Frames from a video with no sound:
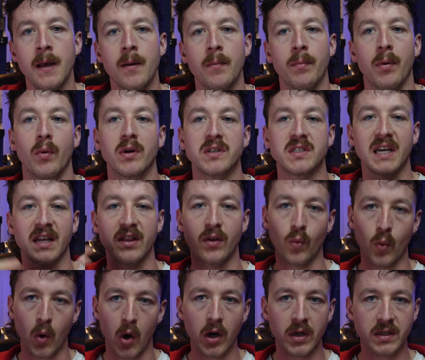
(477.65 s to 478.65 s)
But once you get the
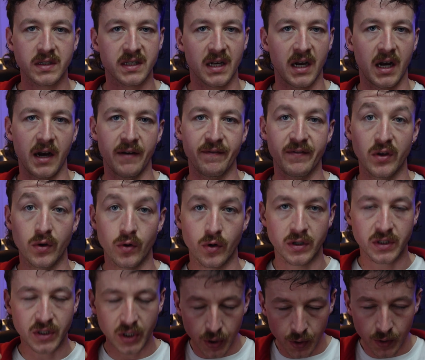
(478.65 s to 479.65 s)
watts of your
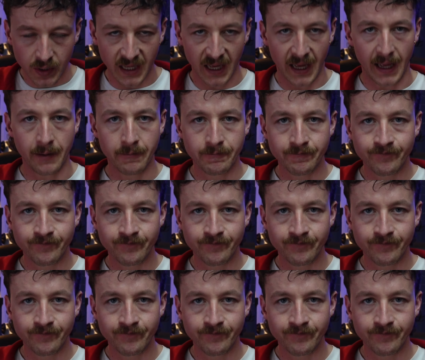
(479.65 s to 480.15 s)
2K,